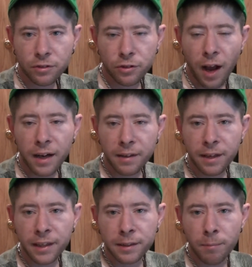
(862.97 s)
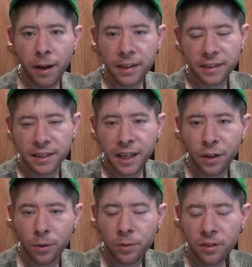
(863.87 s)
trying to get the best
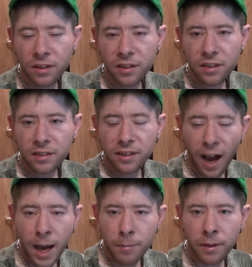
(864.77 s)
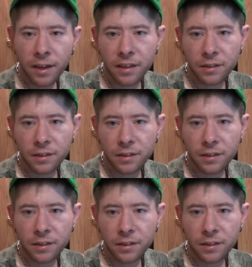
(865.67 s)
deal, timing